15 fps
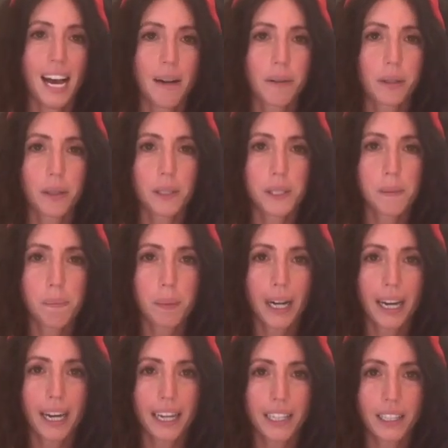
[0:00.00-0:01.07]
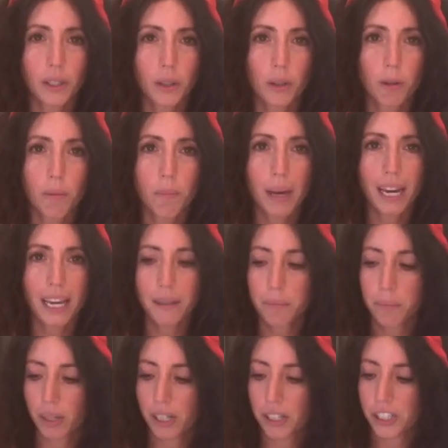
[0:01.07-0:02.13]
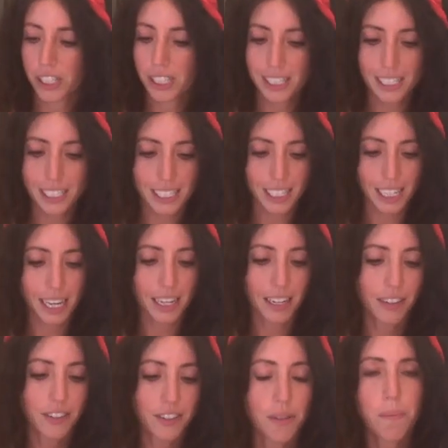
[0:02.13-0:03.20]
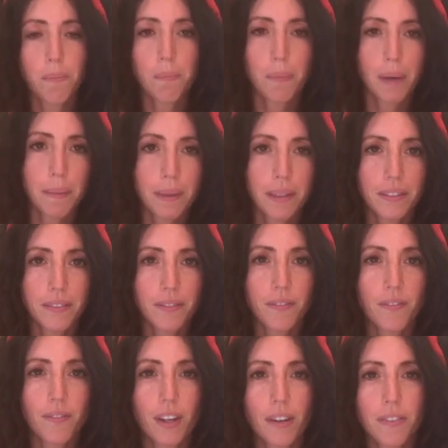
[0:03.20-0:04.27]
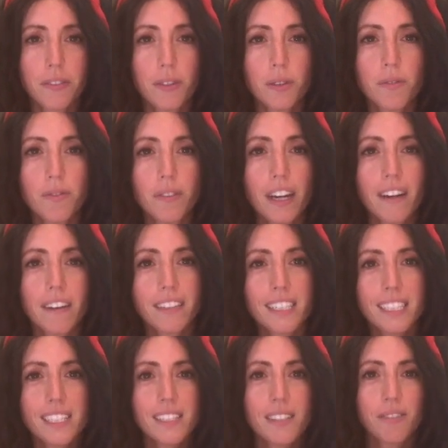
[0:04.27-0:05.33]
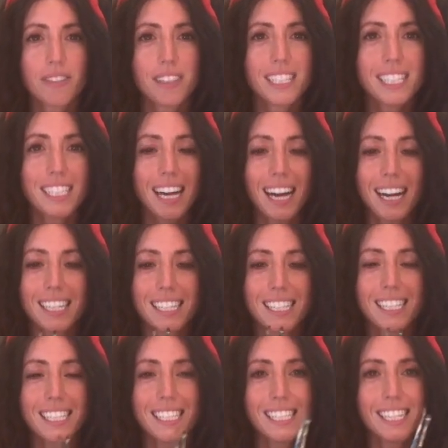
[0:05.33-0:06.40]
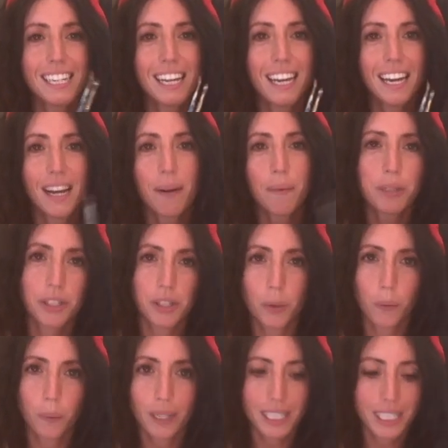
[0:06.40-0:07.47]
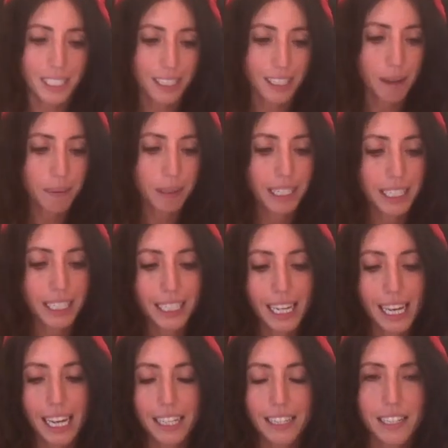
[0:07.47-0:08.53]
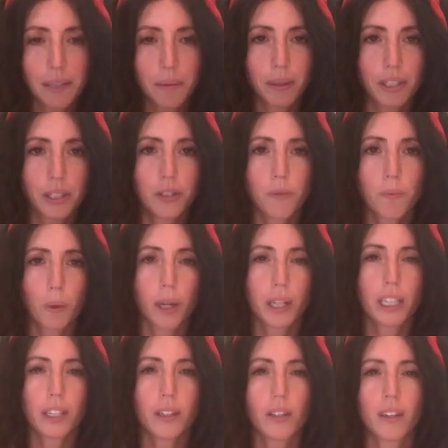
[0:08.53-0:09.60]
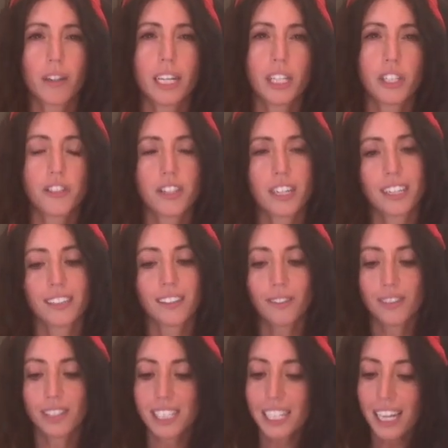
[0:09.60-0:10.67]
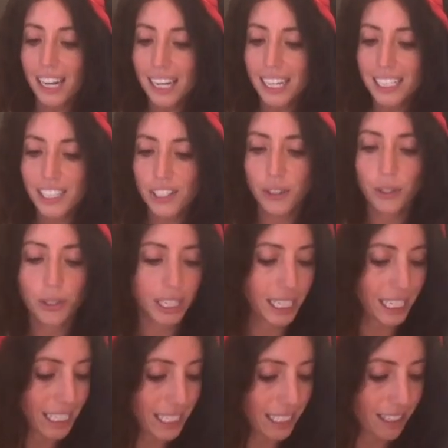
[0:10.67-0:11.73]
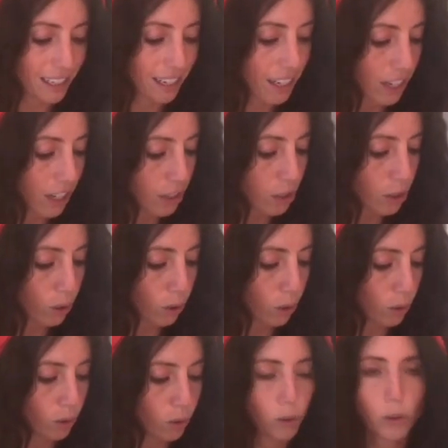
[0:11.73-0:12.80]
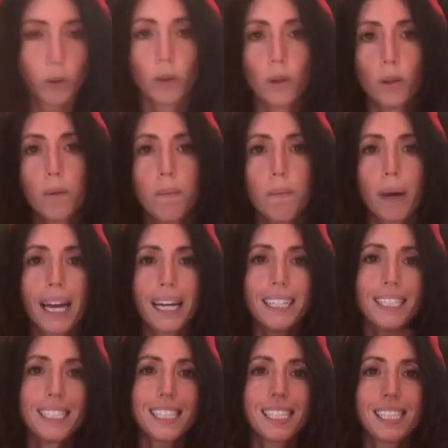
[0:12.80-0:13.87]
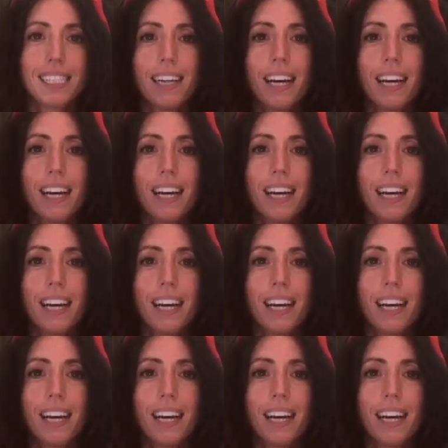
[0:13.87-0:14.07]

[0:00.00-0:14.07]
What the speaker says: close by your paintbrushes and maybe a few various different sizes, which are always coming in handy when you're working on intricate little designs. You need your paints.